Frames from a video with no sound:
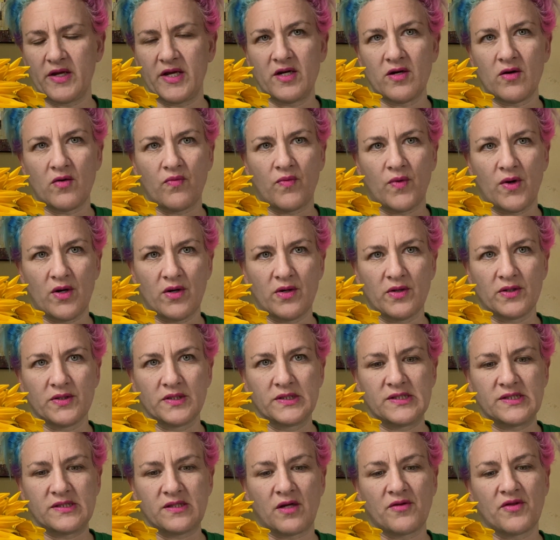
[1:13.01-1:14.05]
inner
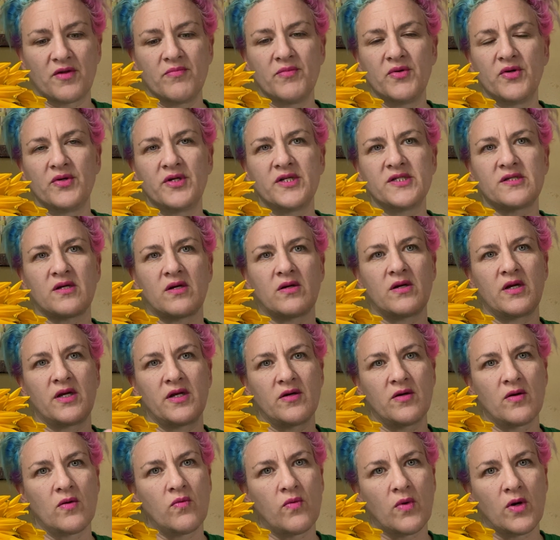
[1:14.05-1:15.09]
worlds. The moon is our
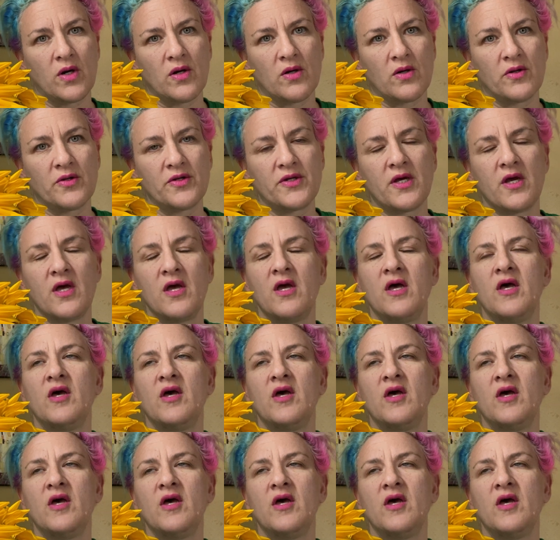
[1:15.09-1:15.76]
inner world.